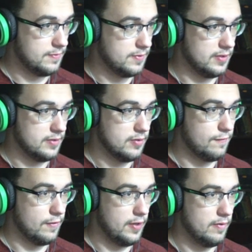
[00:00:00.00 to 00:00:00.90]
Good, good
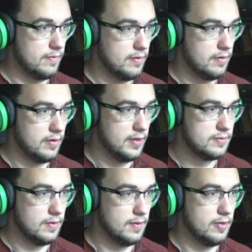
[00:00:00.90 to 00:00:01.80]
for you. Alright,
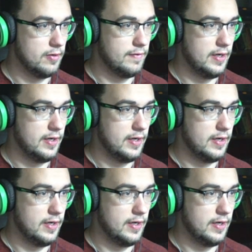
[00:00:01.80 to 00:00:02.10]
what about over